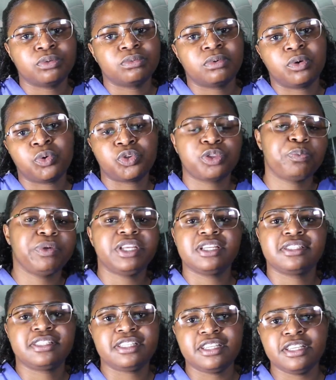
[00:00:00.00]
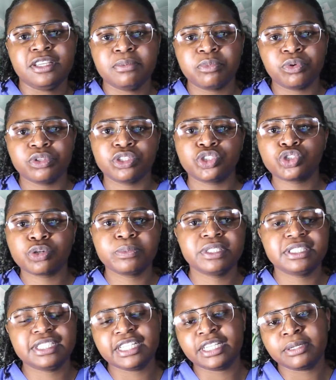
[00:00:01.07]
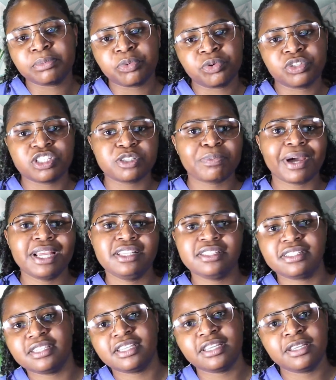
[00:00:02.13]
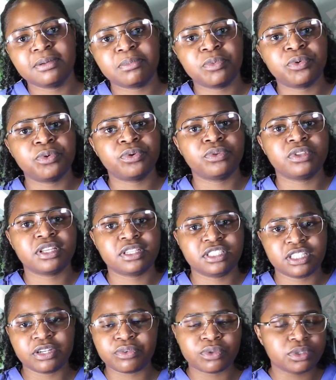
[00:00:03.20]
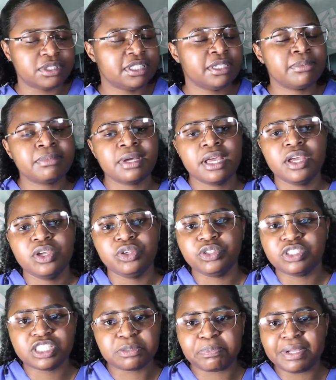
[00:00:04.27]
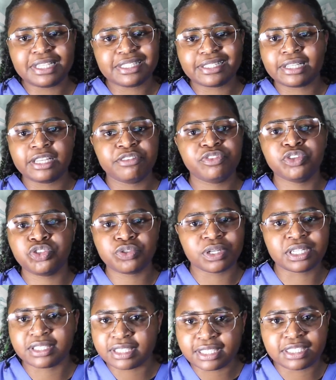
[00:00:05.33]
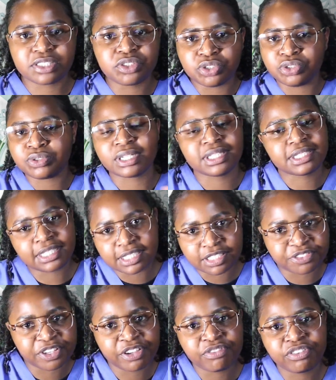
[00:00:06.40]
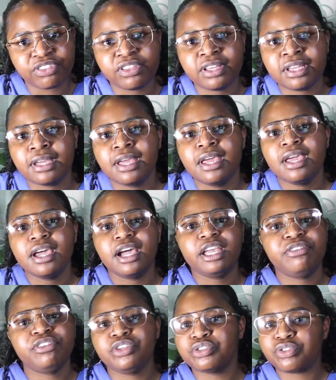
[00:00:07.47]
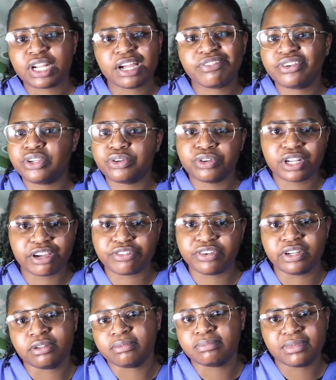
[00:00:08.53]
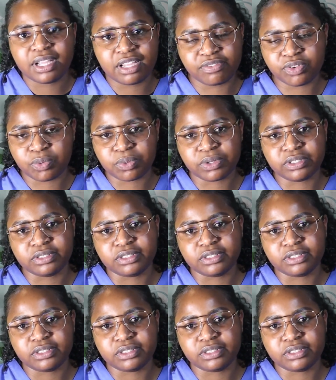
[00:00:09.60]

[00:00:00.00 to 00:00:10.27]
orthopedics team or the trauma team or the spines team or the general team. You just basically, if you do anesthetics, you do anesthetics for everything. If you do recovery, you're recovering everyone.